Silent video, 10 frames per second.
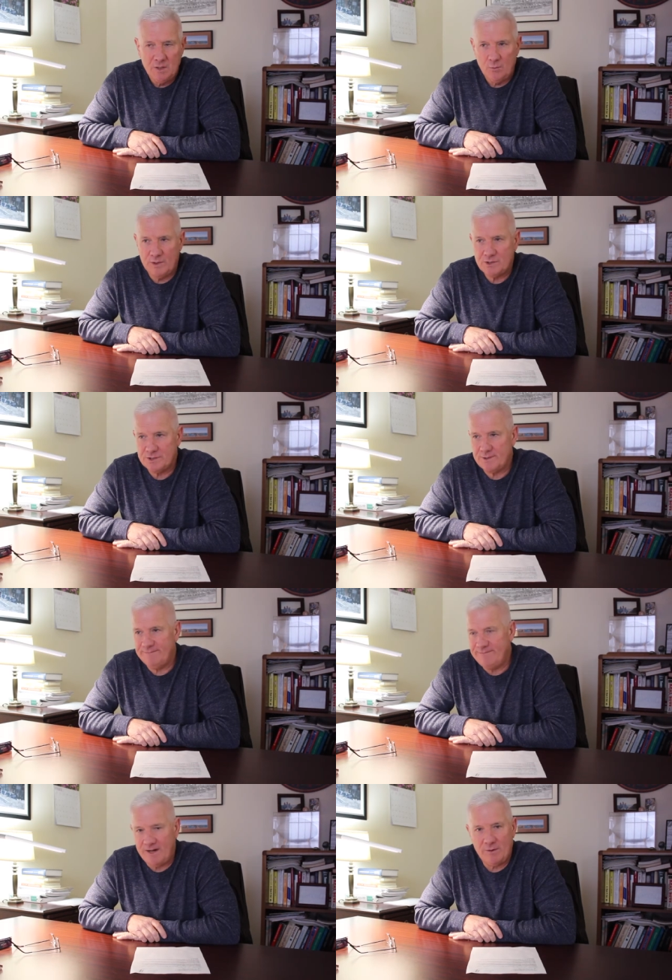which is a
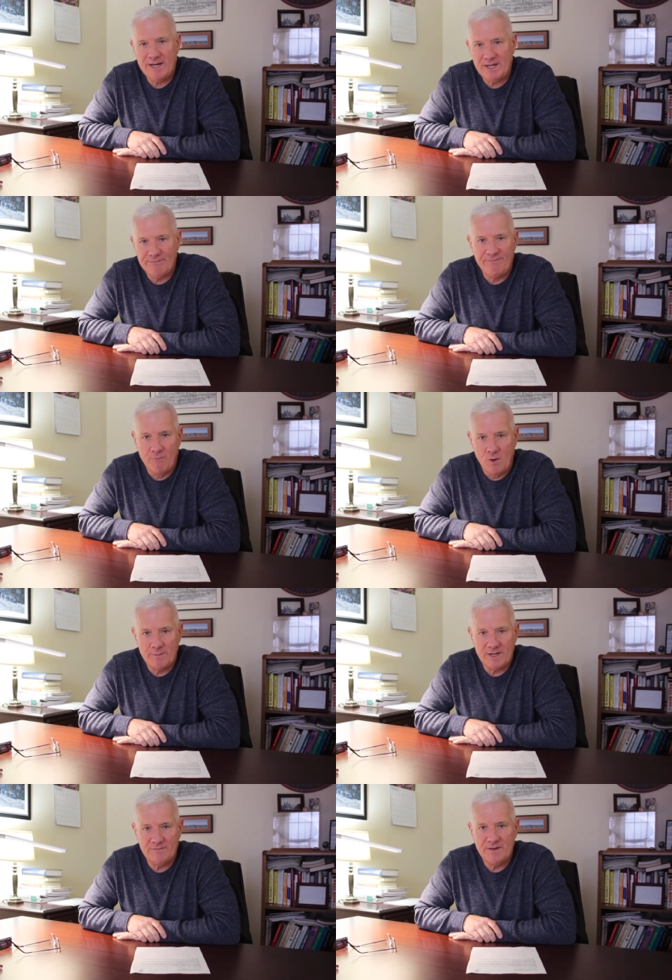very
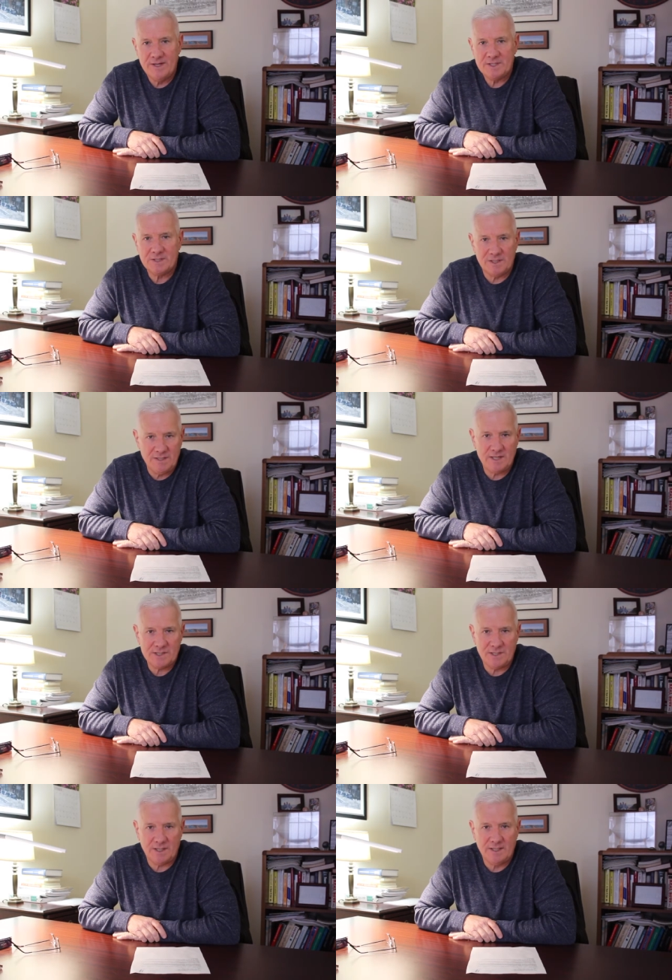informative
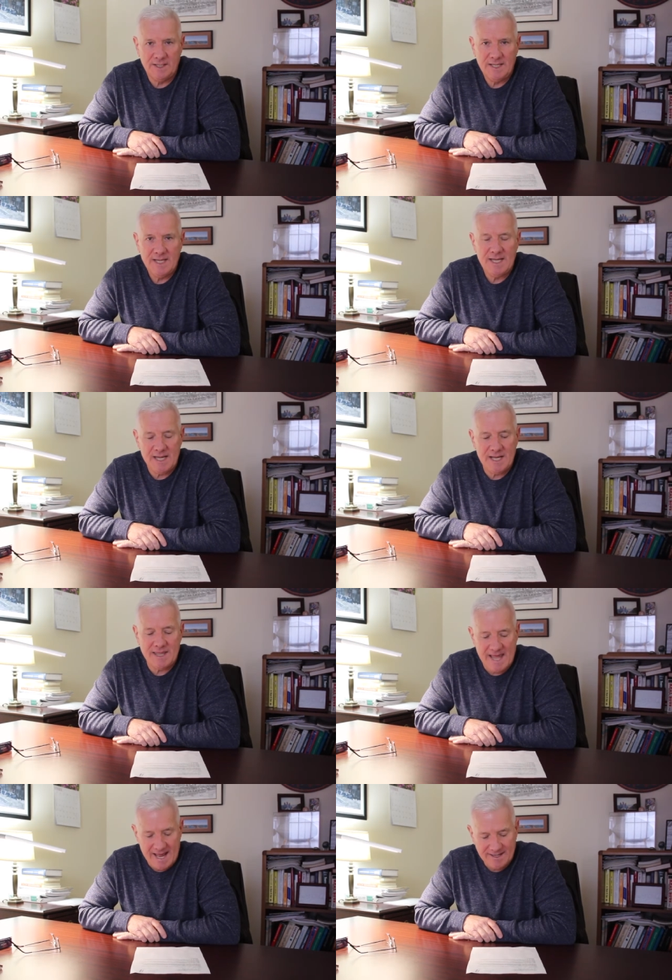statistic in
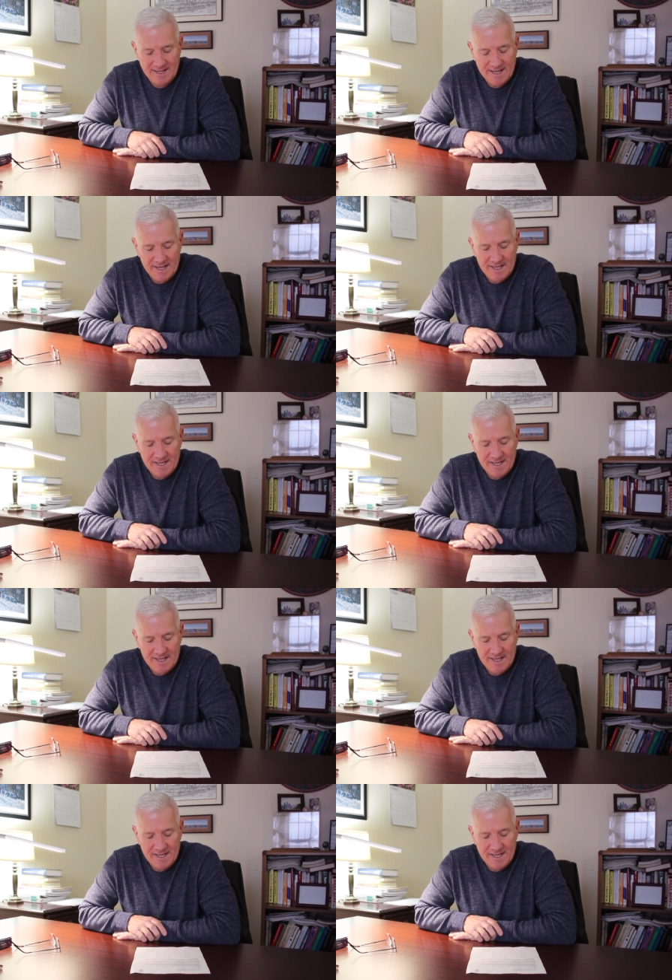that